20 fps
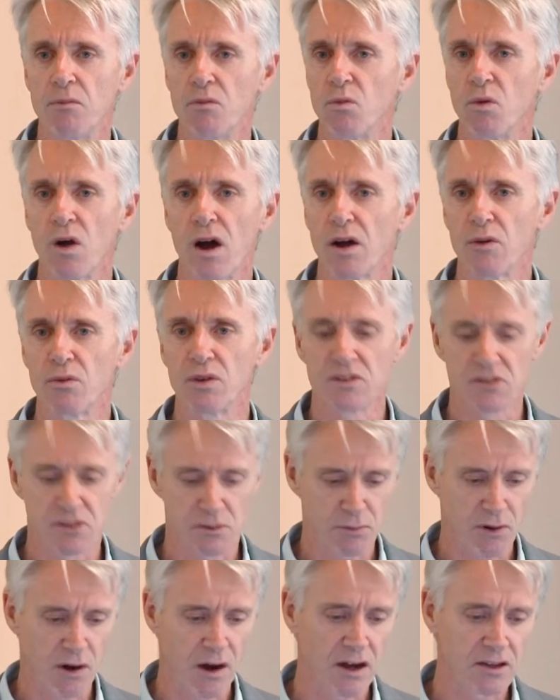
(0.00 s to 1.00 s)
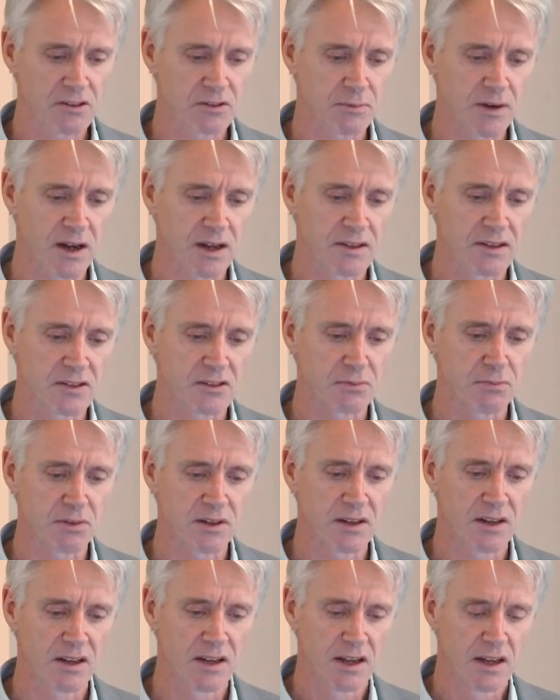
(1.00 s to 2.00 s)
Why are we surprised by this? But
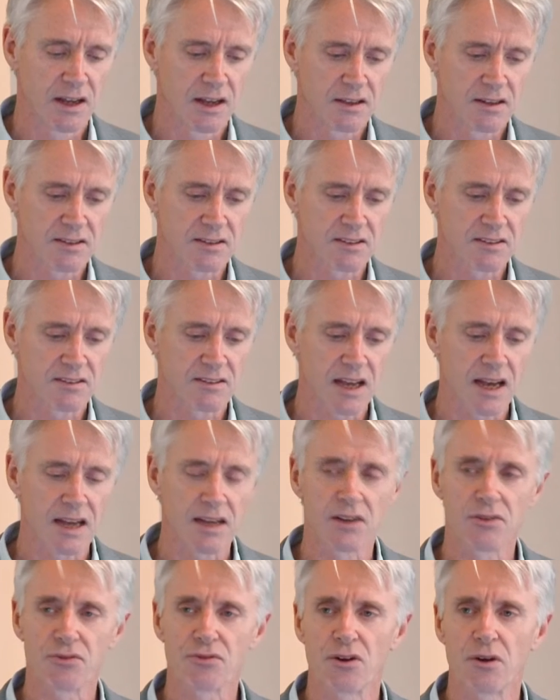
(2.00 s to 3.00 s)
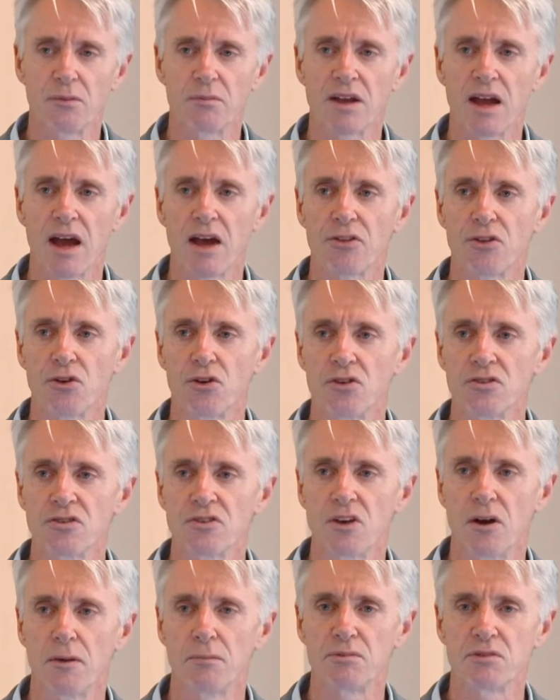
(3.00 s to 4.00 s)
this is data from Kath
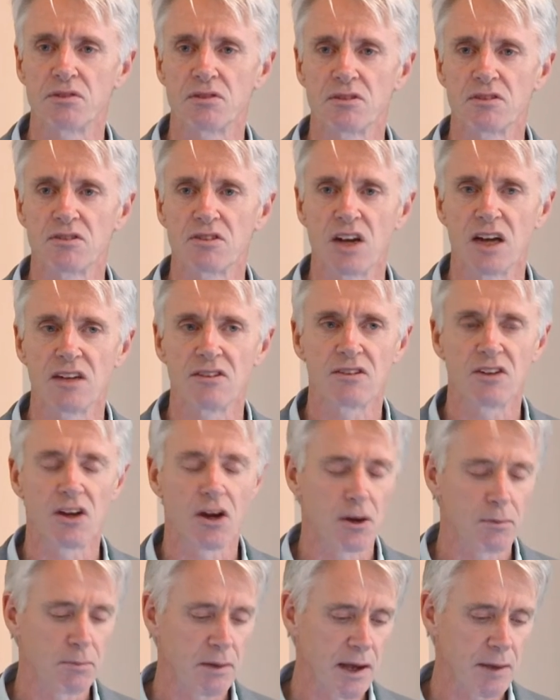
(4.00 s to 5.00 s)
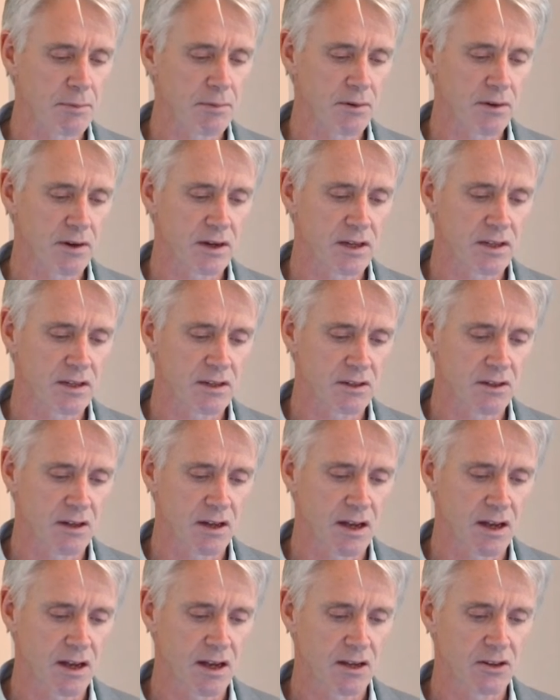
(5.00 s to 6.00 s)
Alsop's JCO paper in
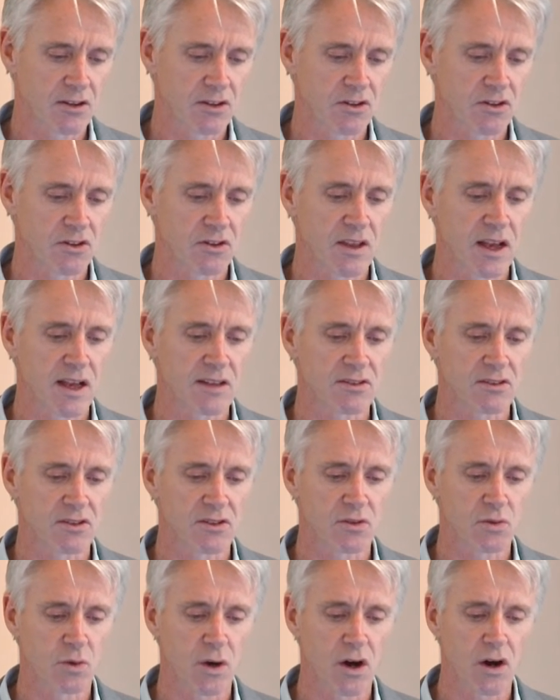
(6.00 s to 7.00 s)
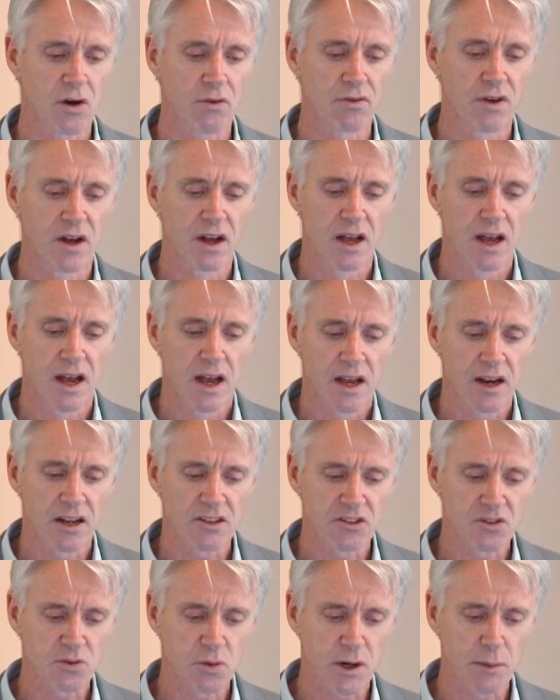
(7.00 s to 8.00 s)
2012. And I
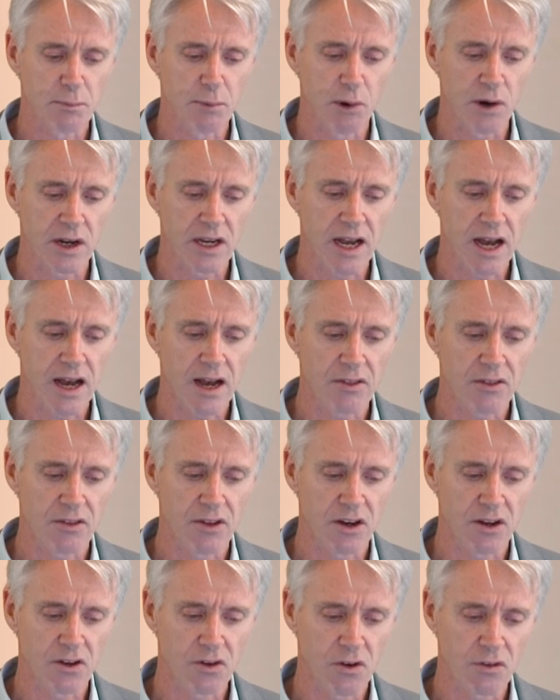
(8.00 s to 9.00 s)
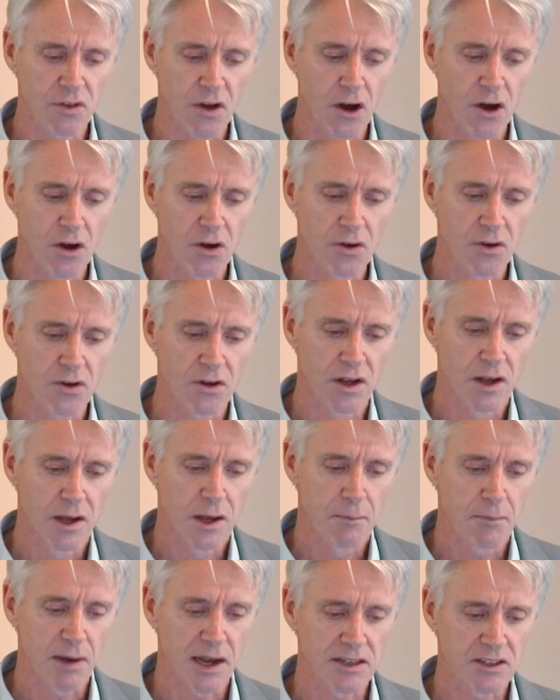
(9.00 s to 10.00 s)
just want to point out that although
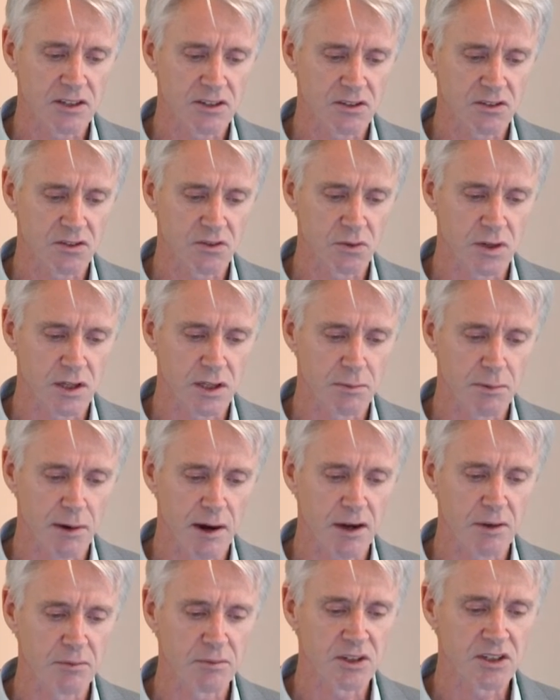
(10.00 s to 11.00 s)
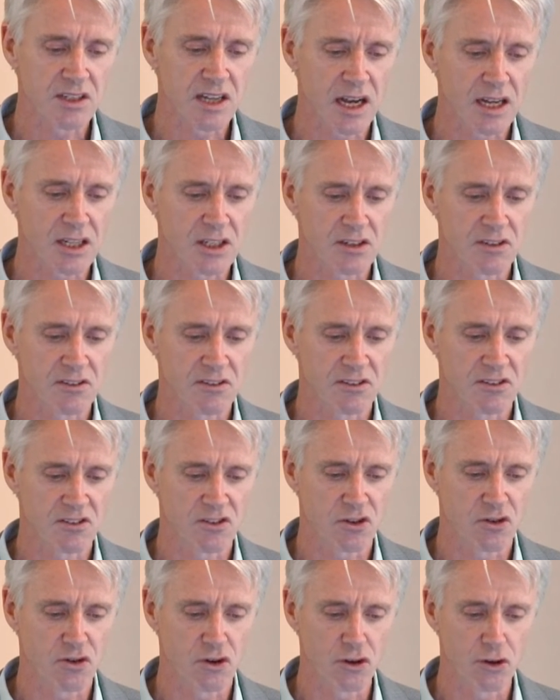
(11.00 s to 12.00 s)
patients with BRCA mutations as a
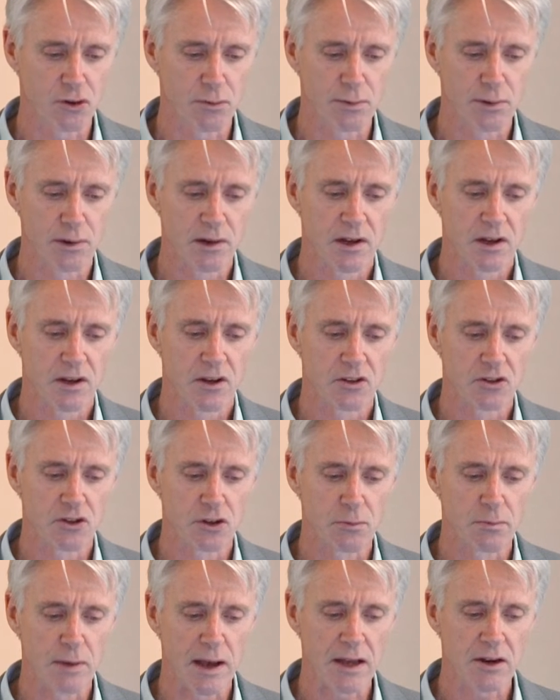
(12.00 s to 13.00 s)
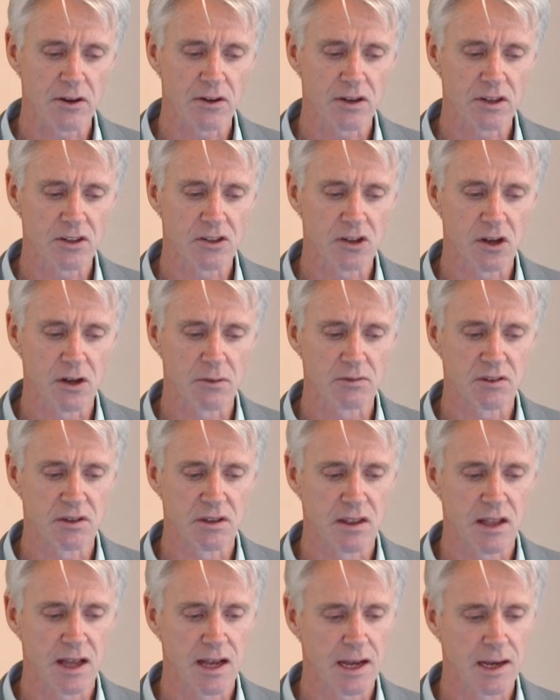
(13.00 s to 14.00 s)
group do better in terms
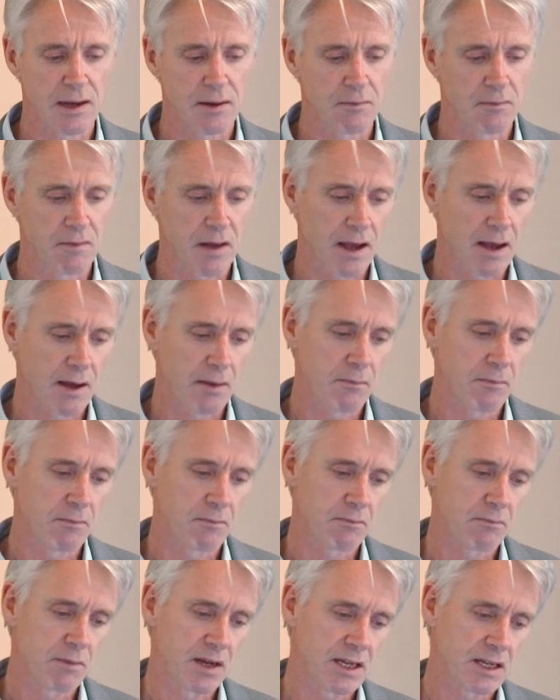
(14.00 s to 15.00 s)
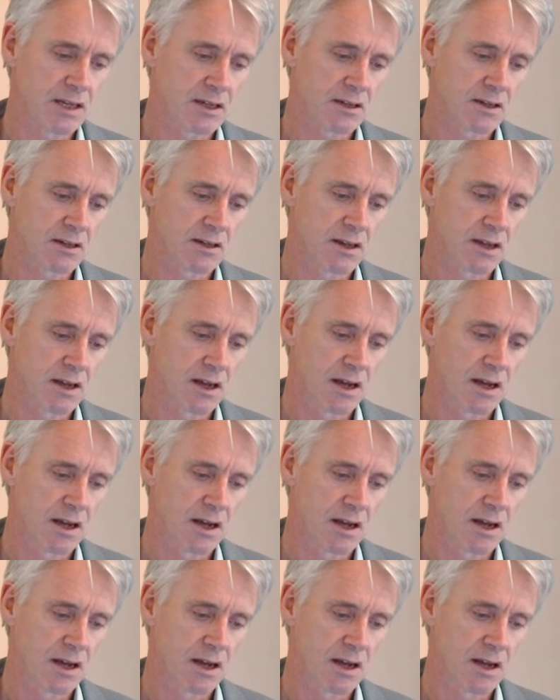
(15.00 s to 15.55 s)
of their median